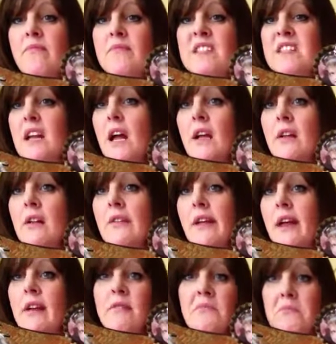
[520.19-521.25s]
style,
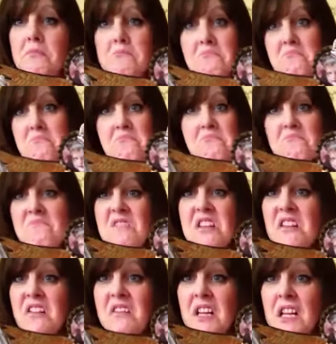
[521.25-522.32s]
then I
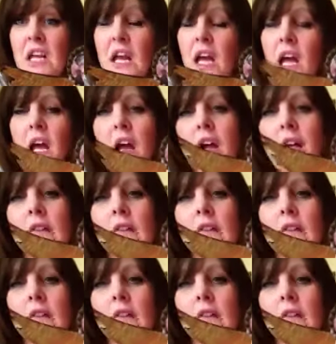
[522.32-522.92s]
don't really care.